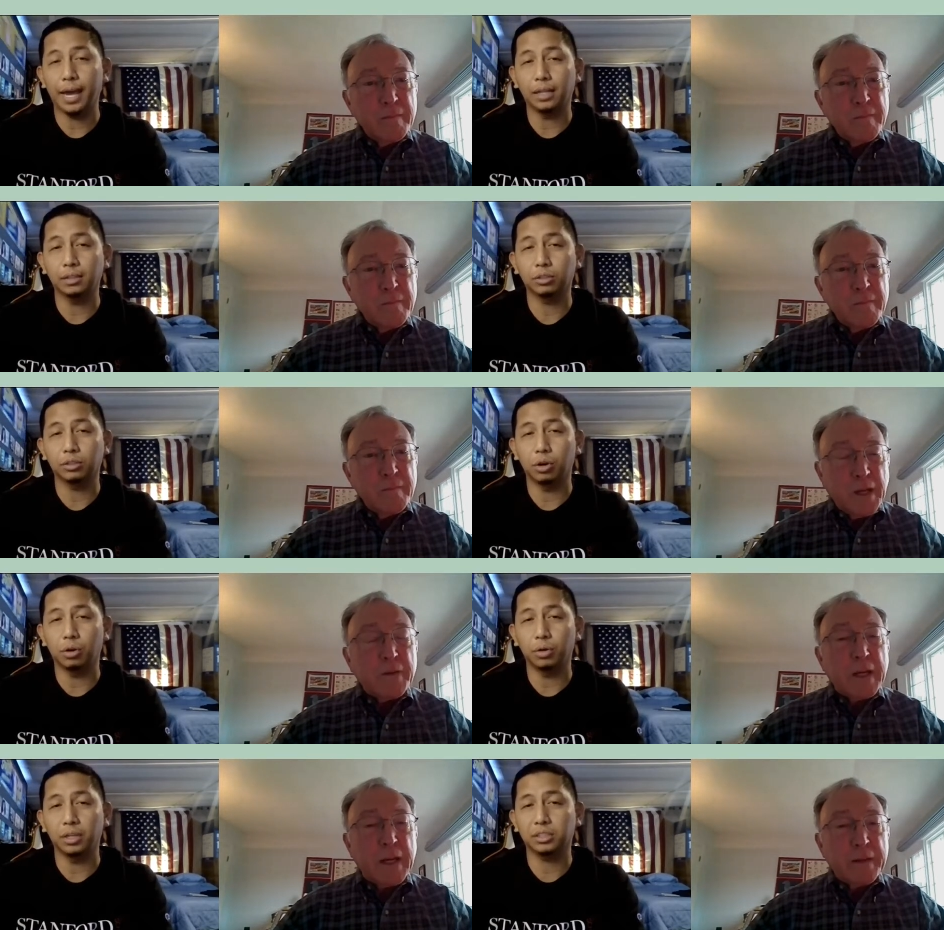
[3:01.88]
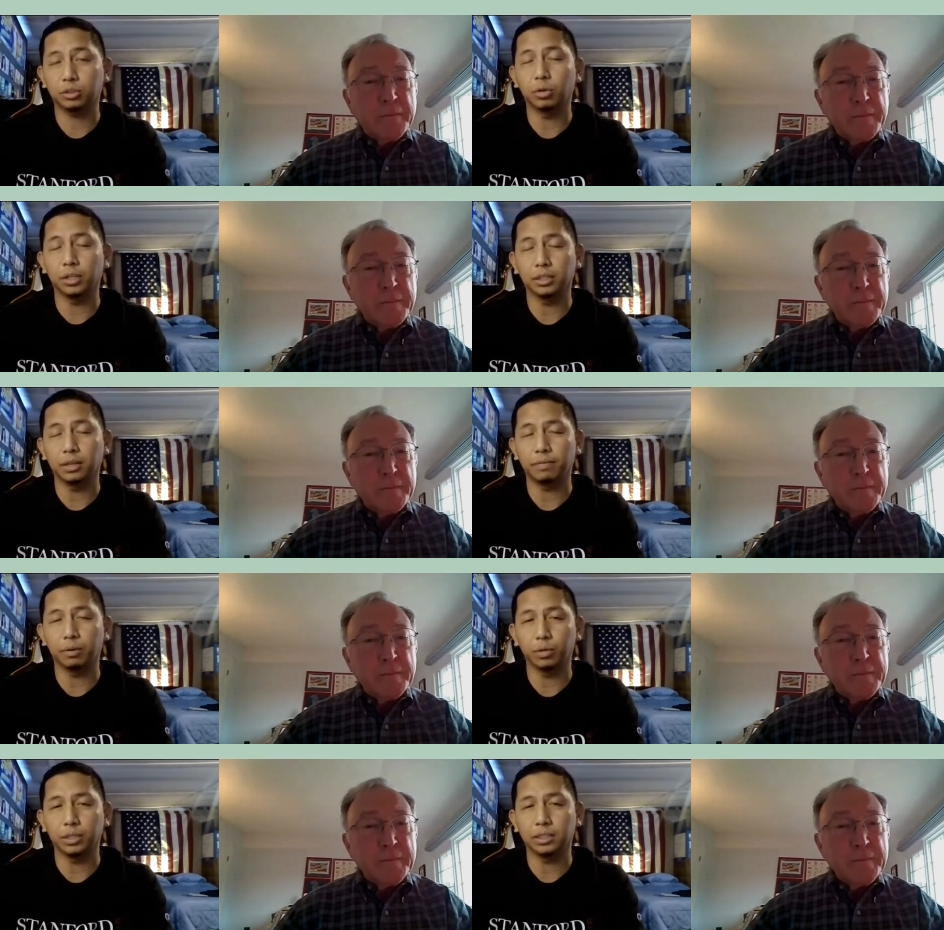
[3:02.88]
Speaker 1: at. So it's okay. totally different
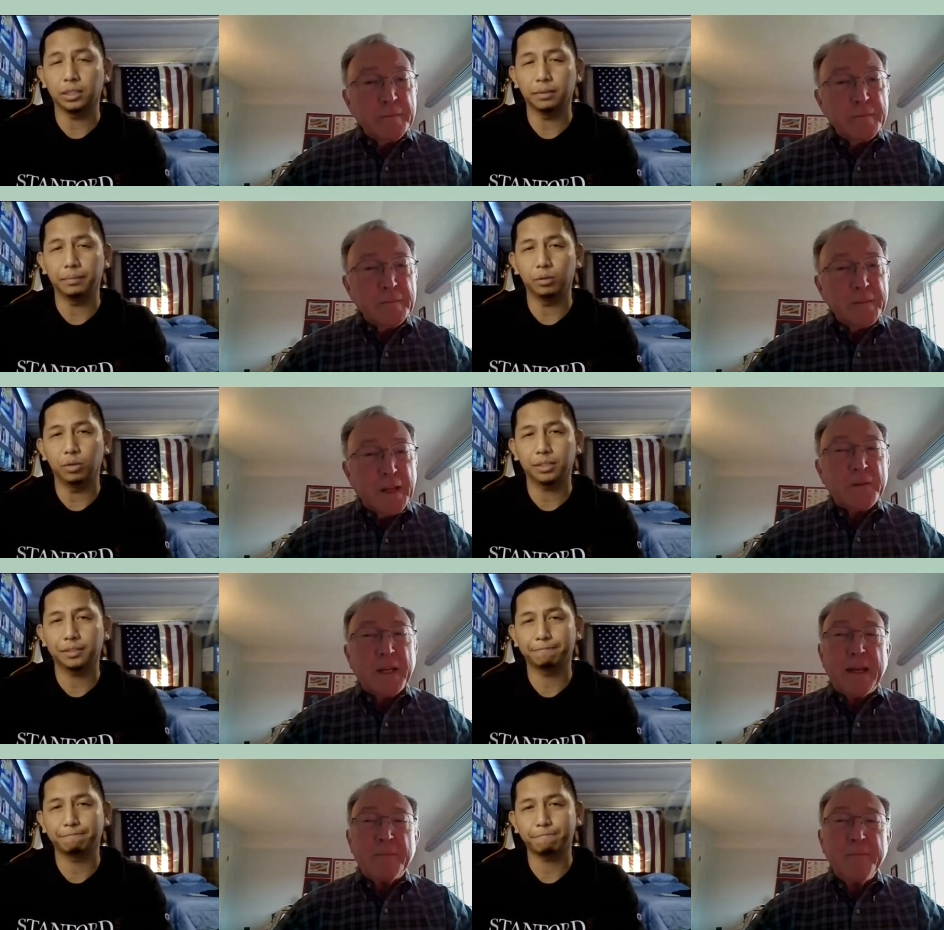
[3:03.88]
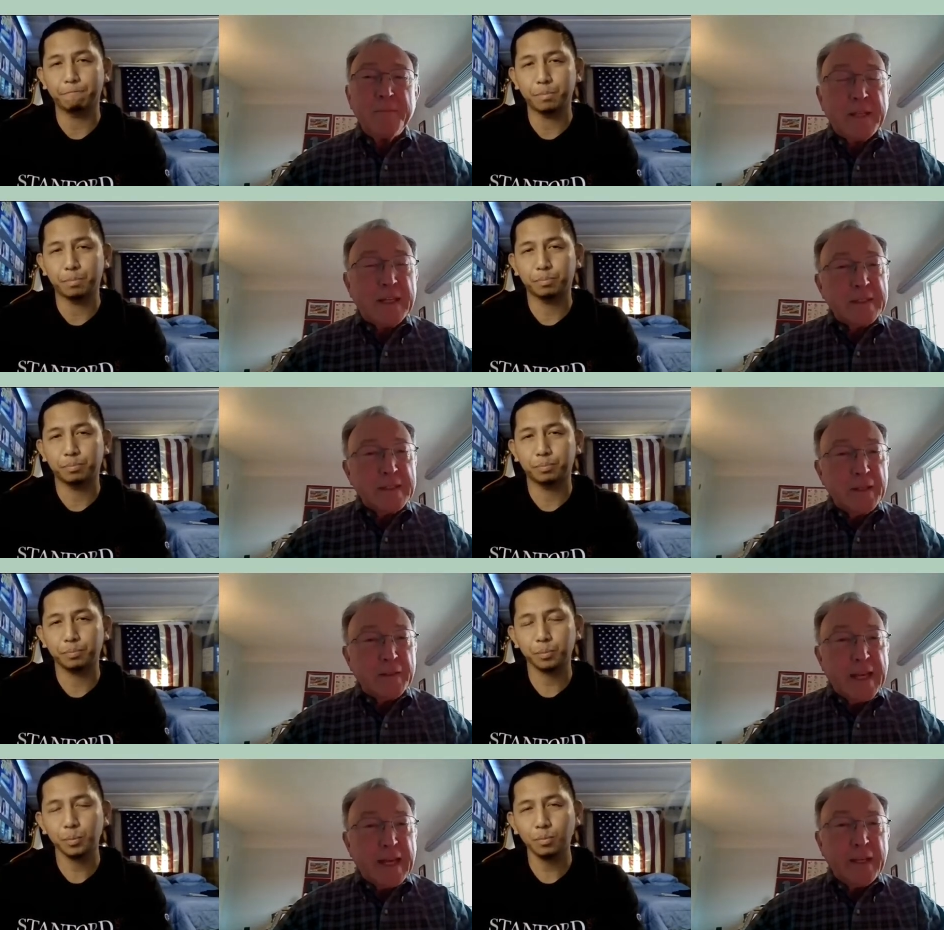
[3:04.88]
with this individual. Okay,
Speaker 2: that's good.
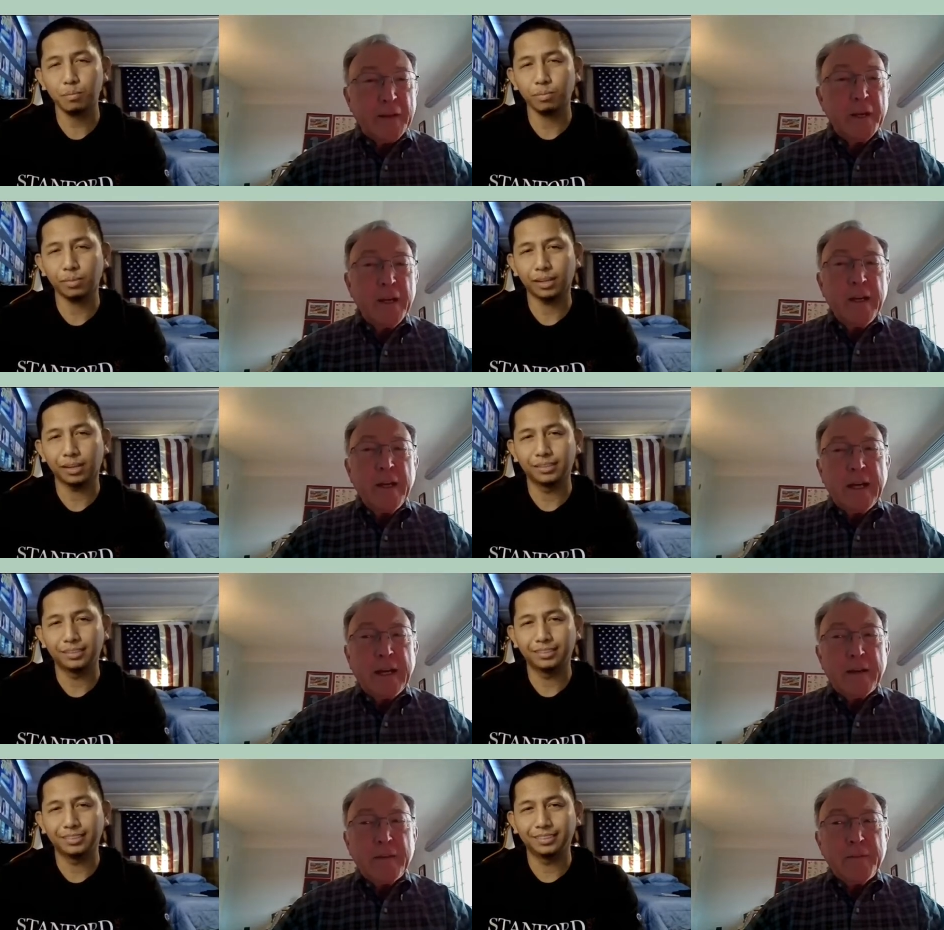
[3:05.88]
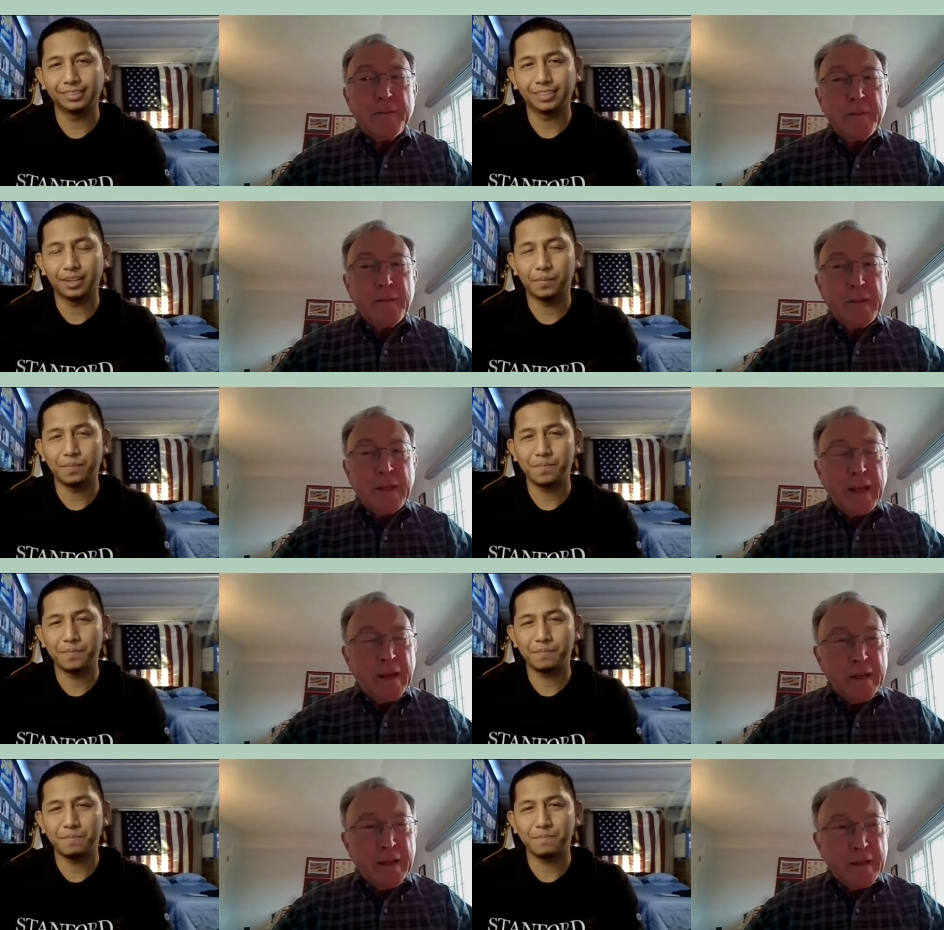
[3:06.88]
Thank you. Uh, the,
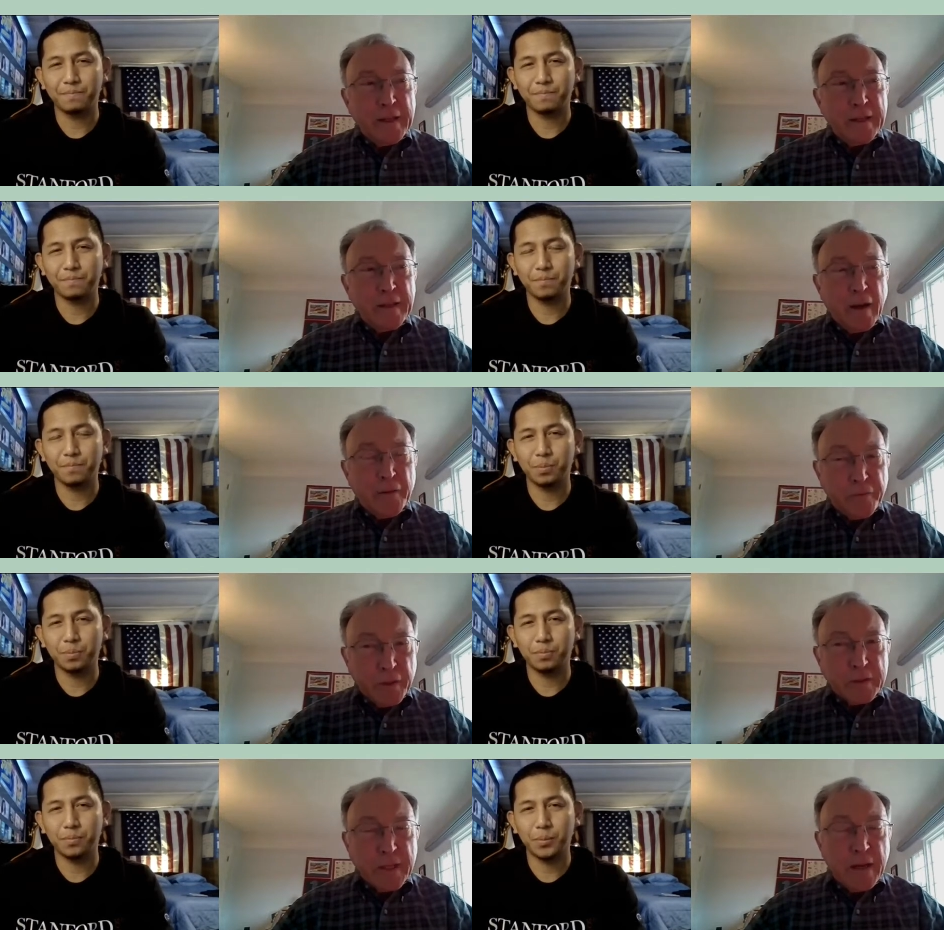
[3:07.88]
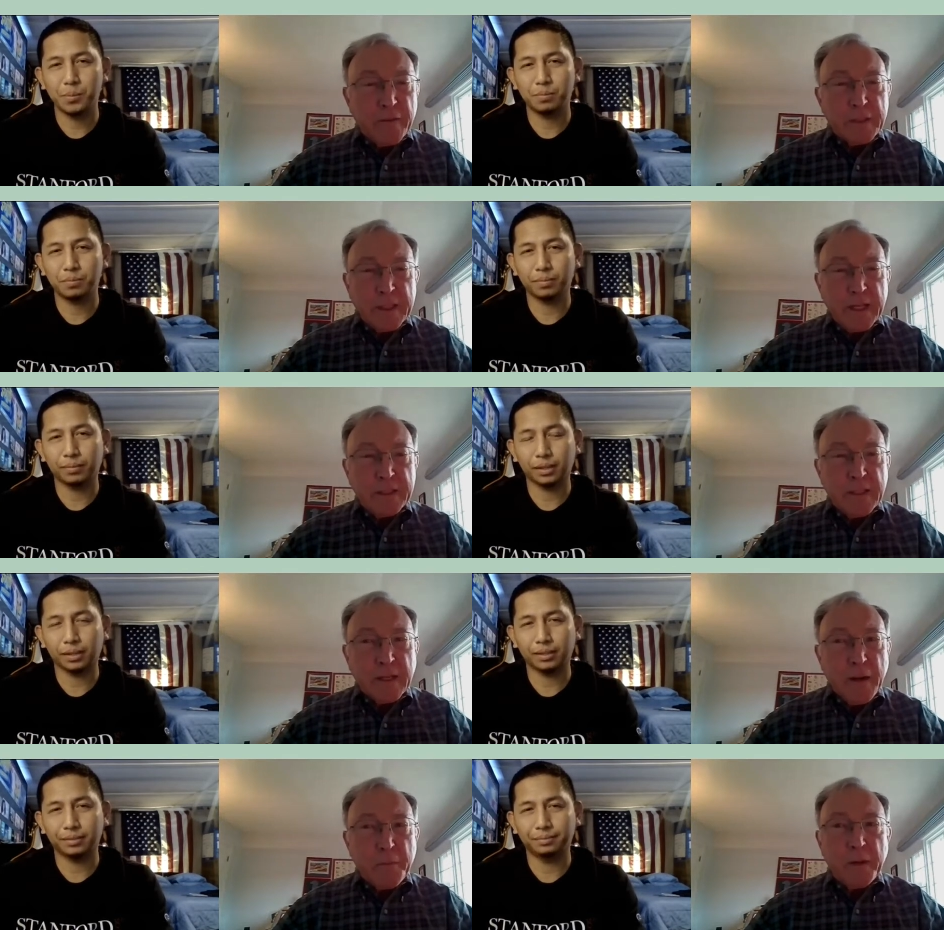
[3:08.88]
uh, in our first conversation a
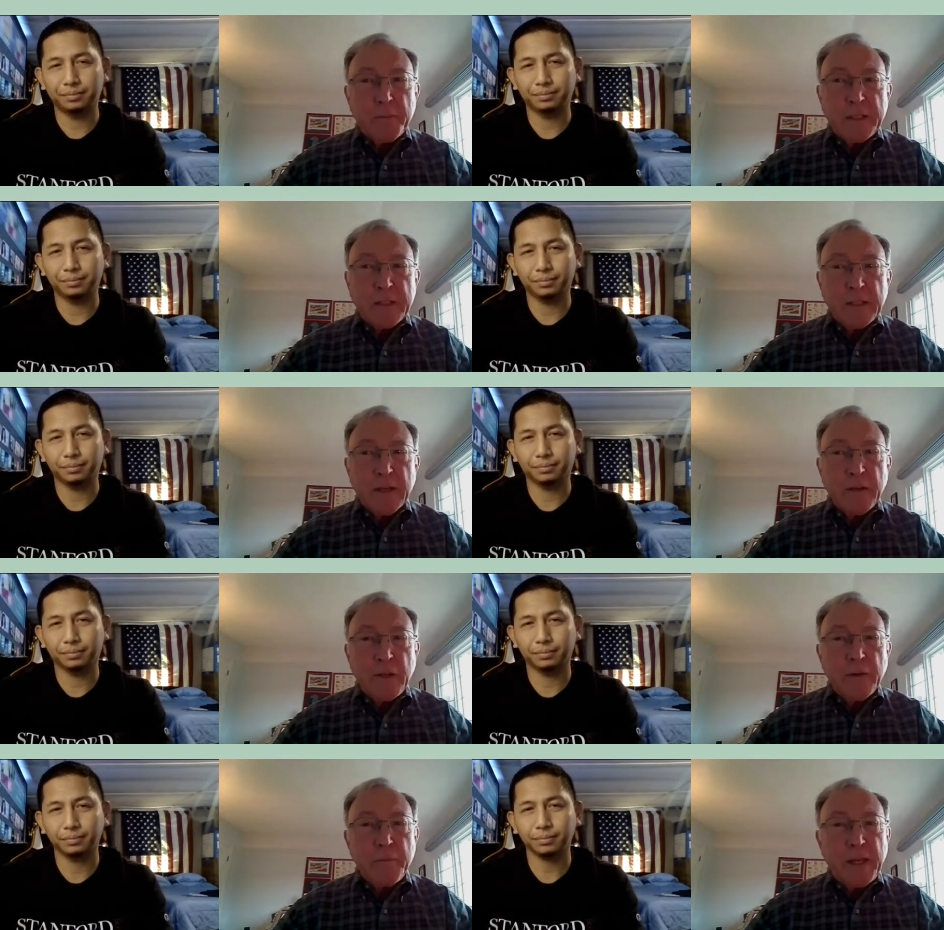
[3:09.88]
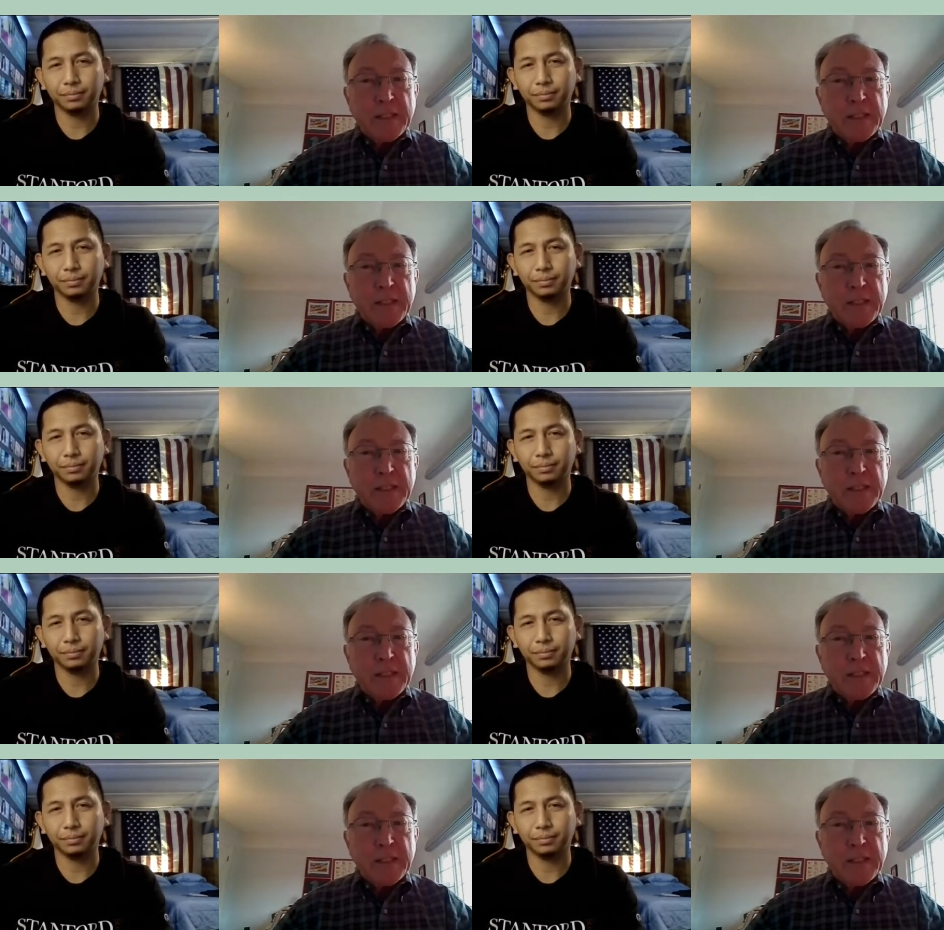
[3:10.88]
couple of months ago, you had